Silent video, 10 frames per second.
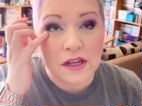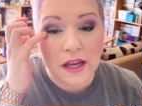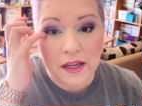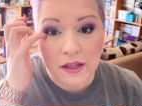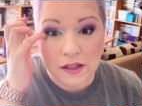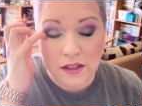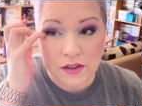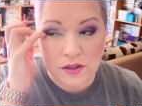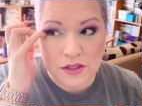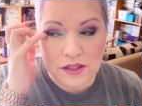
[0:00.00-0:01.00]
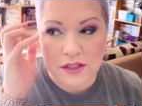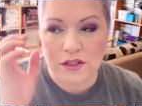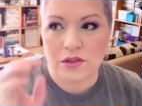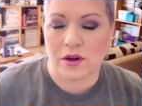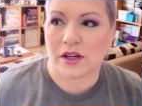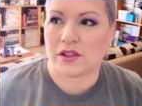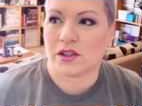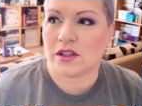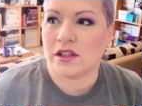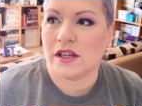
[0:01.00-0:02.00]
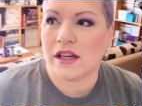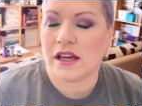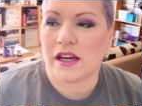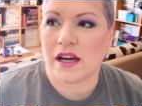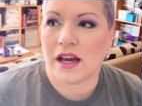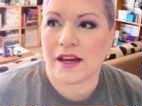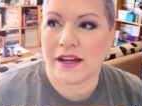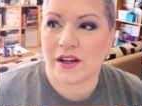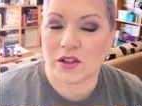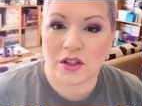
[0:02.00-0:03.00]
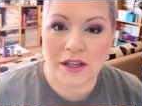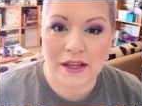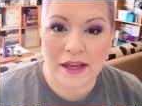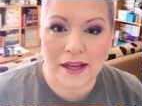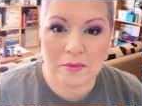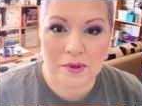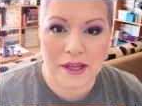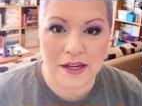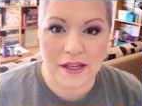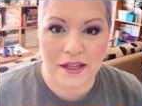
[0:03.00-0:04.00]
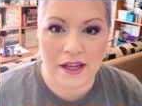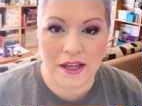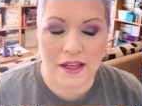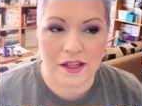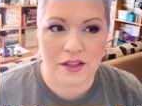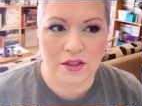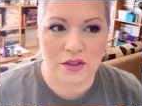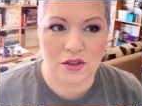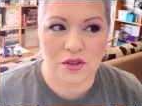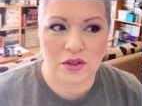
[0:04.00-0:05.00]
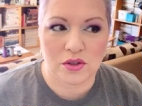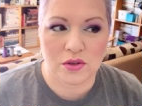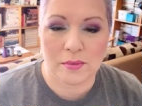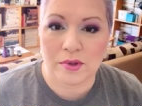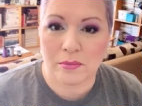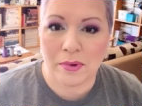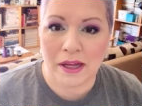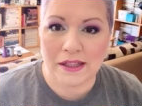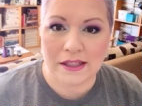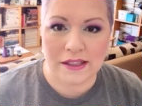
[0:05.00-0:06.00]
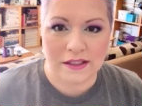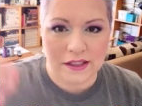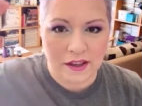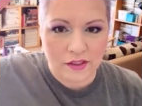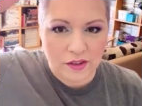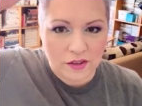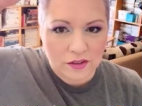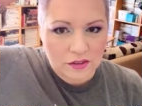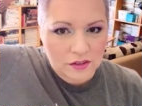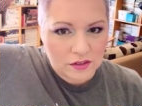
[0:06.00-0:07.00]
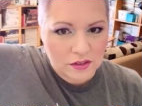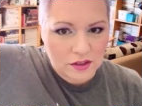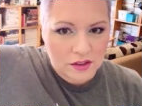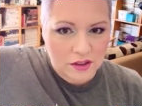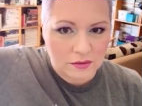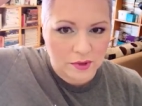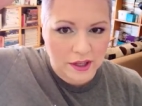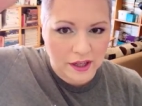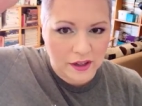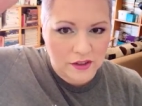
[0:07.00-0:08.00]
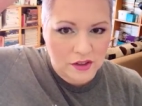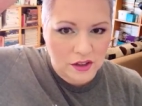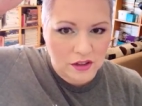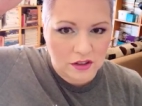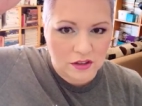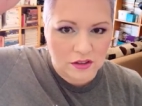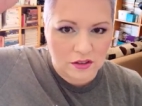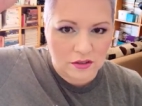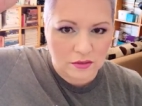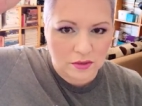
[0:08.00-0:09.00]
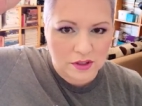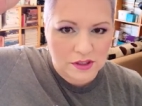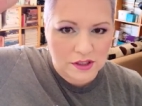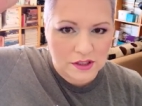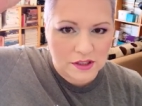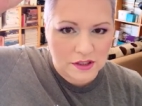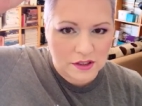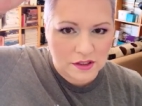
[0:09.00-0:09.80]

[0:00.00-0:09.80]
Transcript: and I, another Scentsy director, and I are looking at planning a trip to Bali together. My hair's all, what is this?